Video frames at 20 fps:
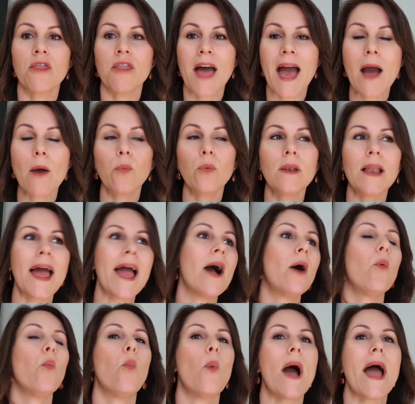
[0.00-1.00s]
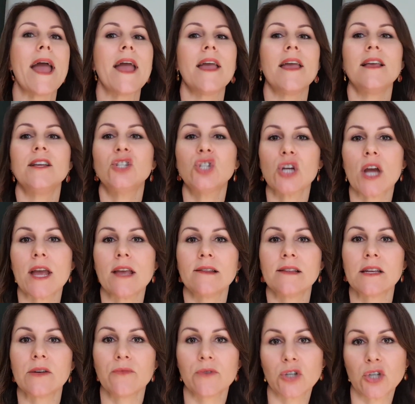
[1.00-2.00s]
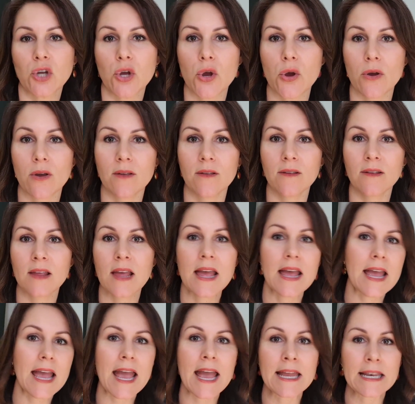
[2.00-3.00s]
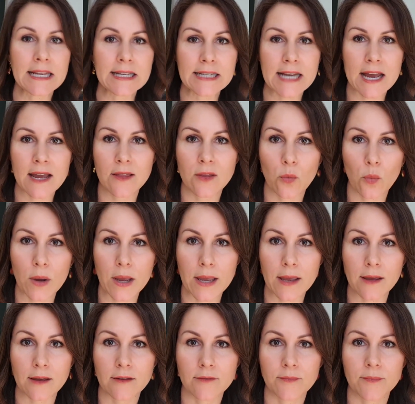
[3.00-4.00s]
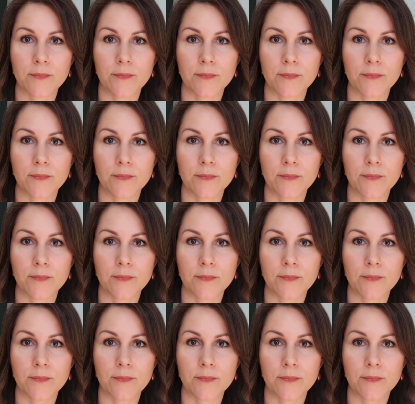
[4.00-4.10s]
That will outweigh chasing returns any day of the week.